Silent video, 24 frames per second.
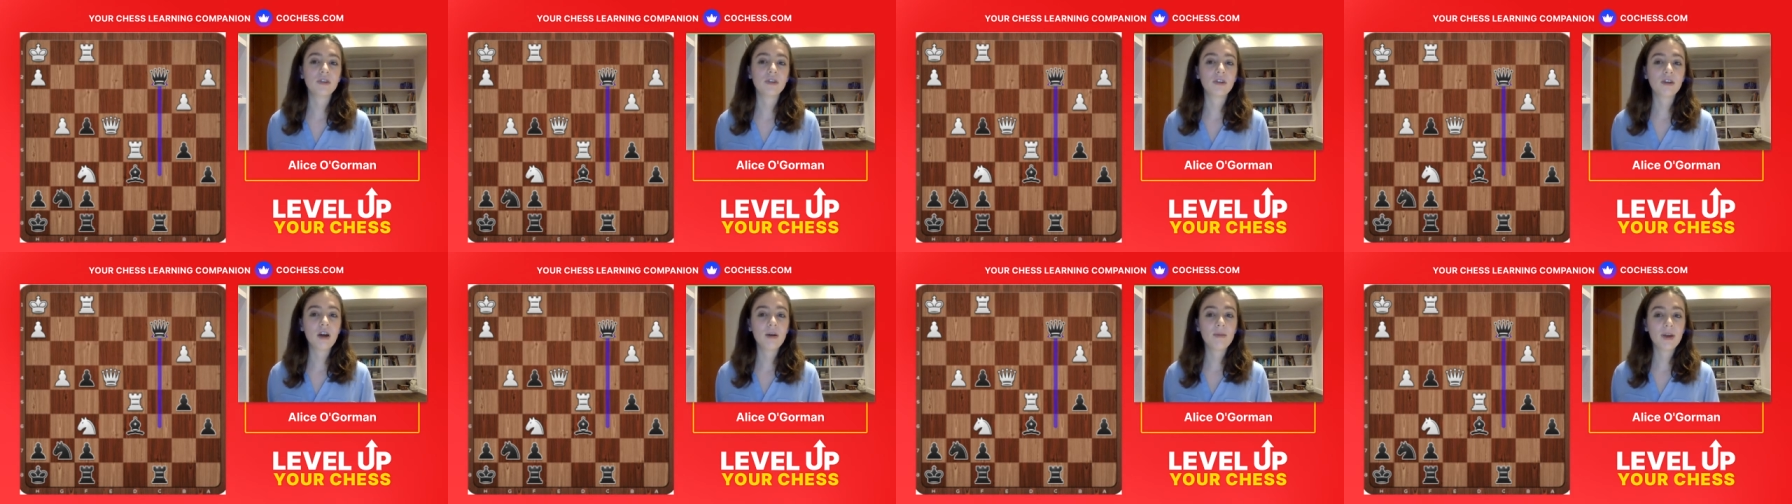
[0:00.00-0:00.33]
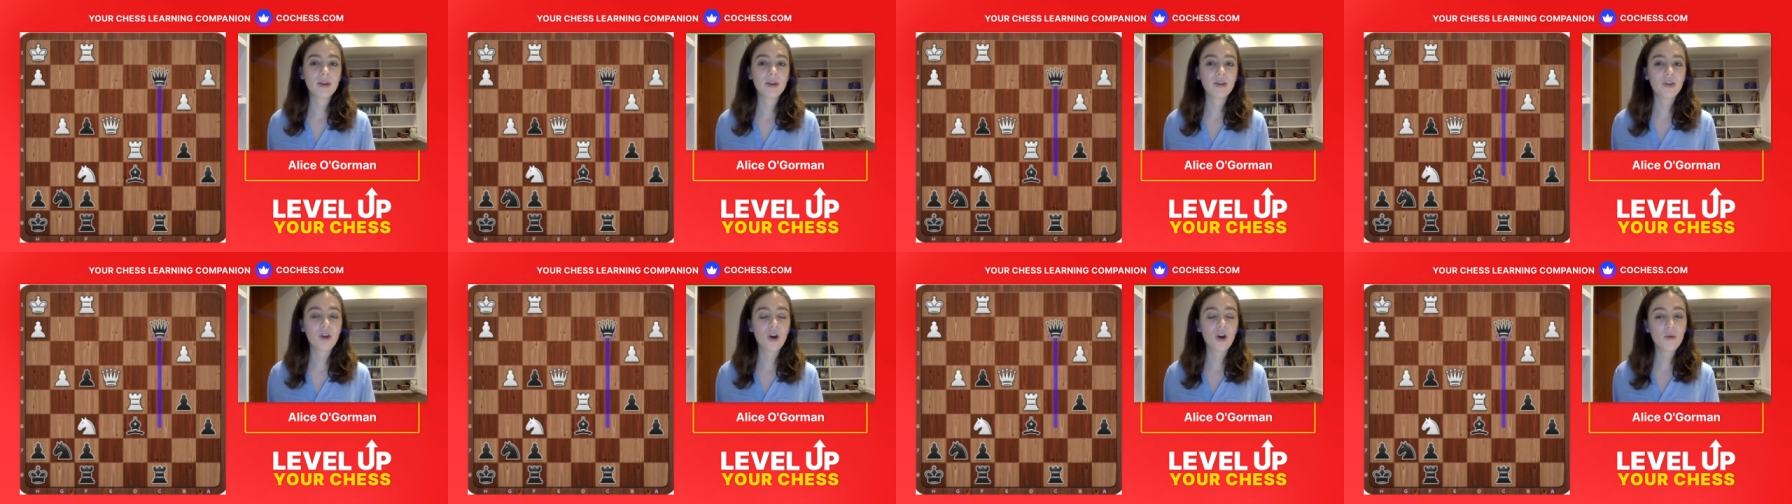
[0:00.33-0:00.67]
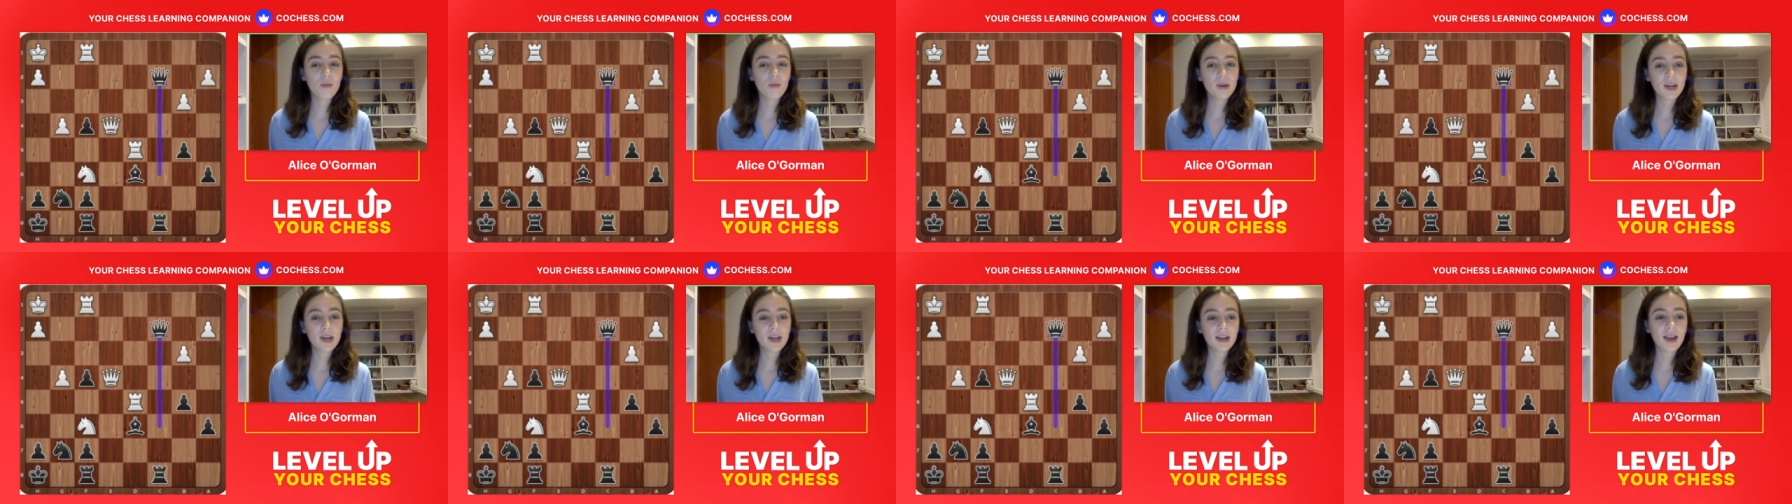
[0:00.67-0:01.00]
come at the
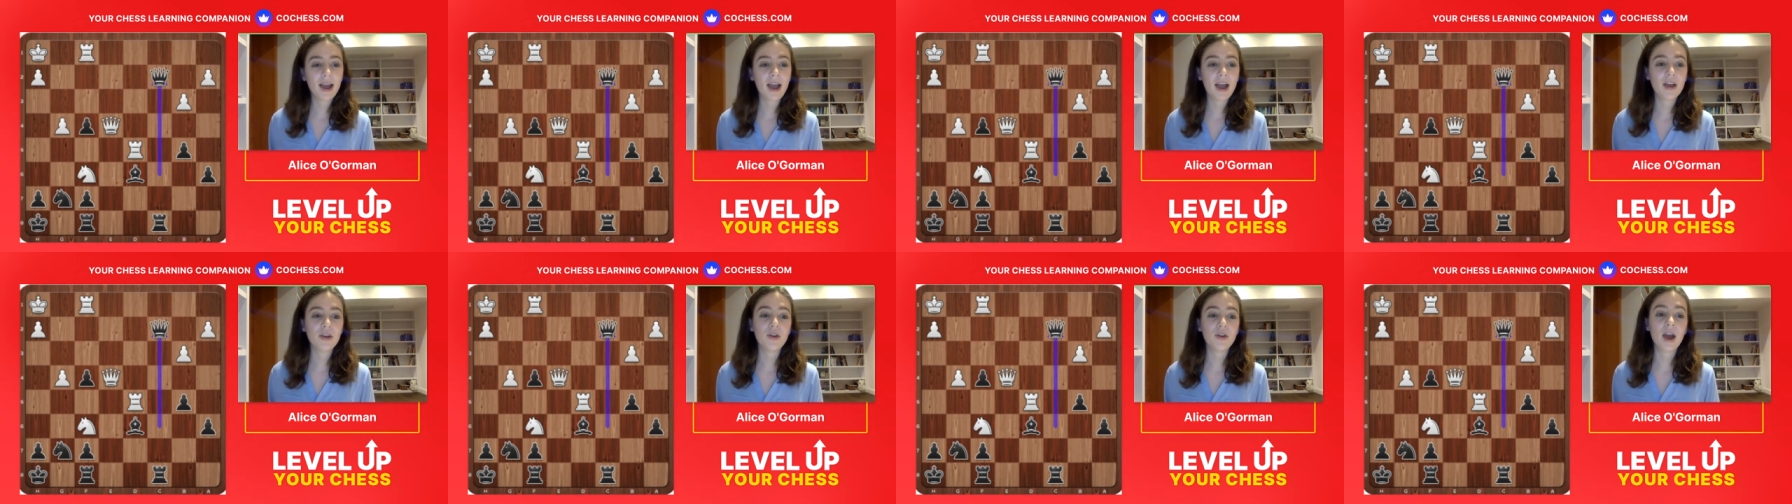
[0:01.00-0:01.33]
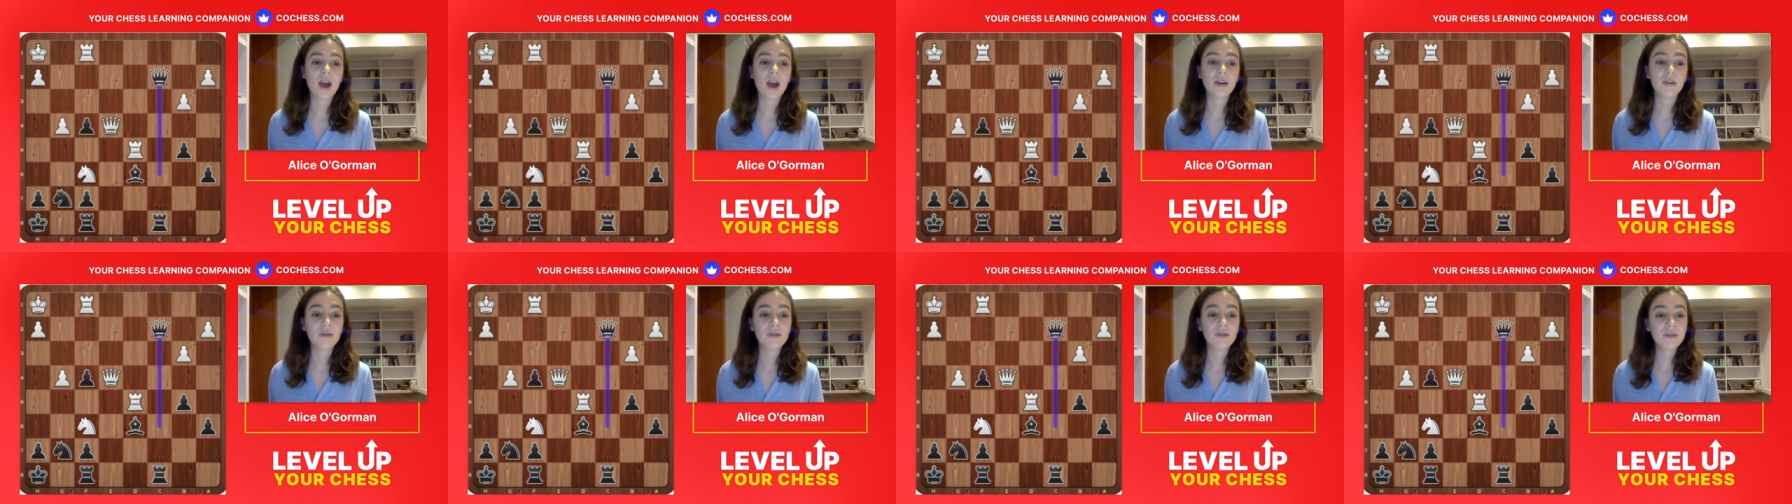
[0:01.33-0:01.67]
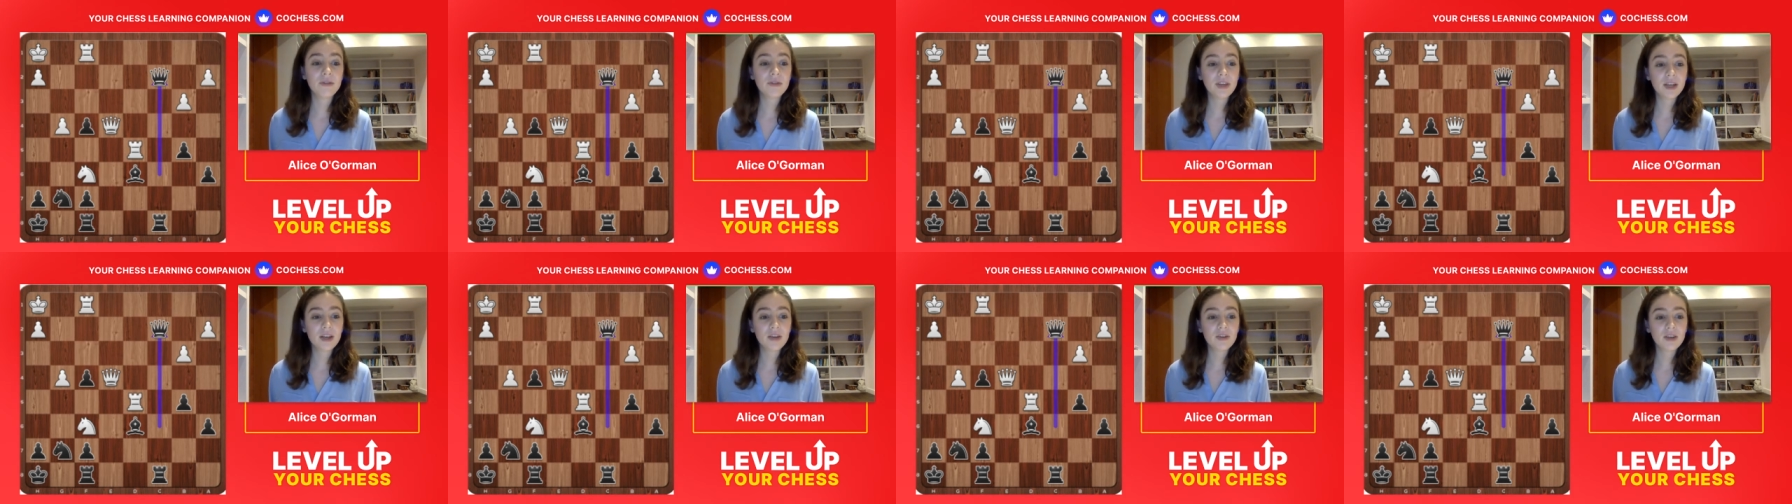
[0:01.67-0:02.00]
opening and you're out of
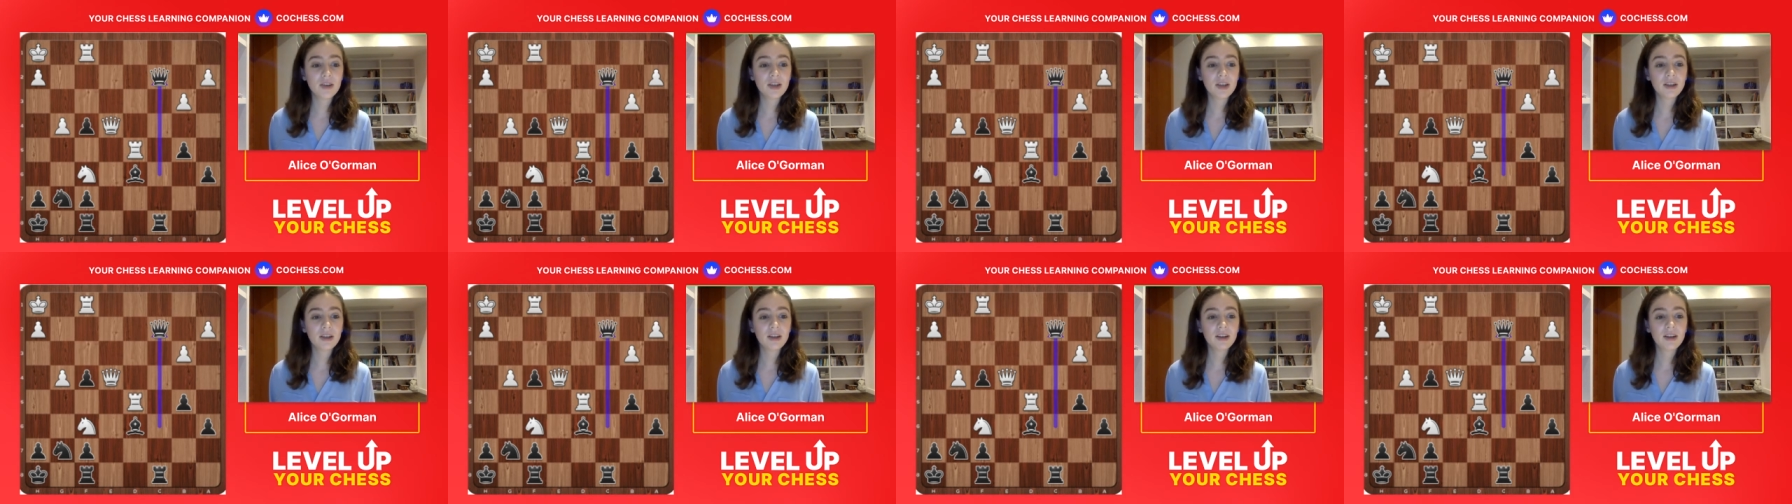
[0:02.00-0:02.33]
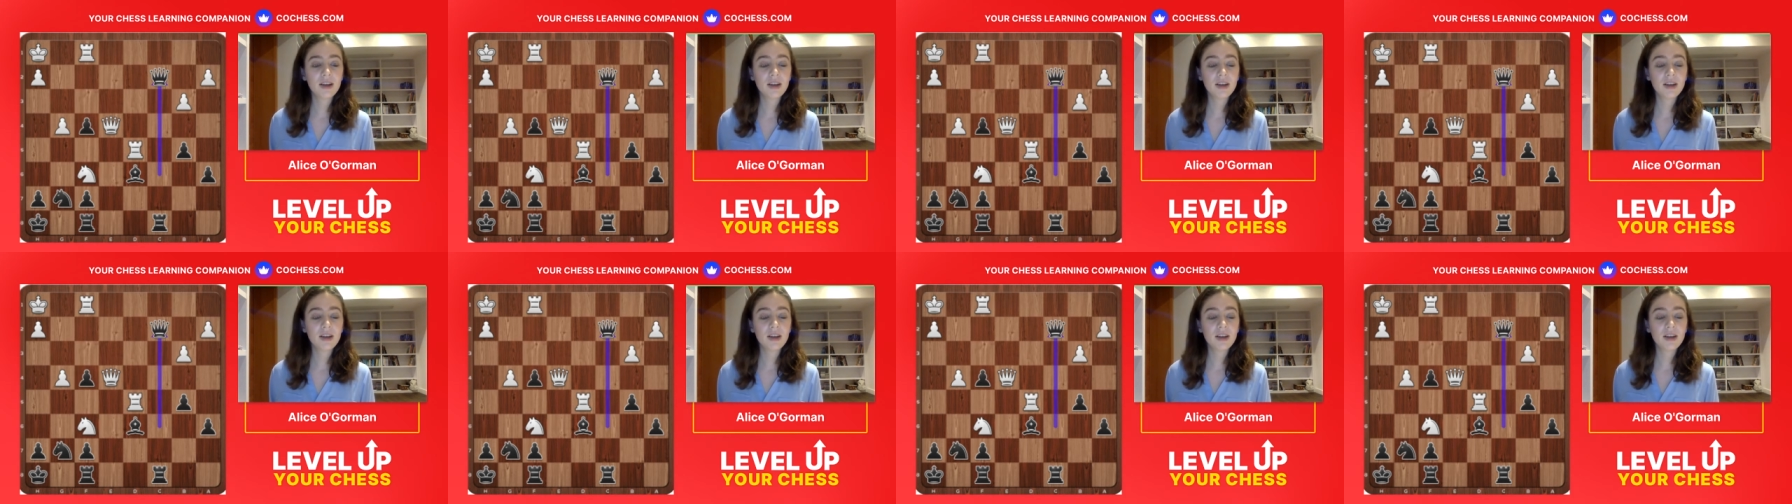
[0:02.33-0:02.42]
theory.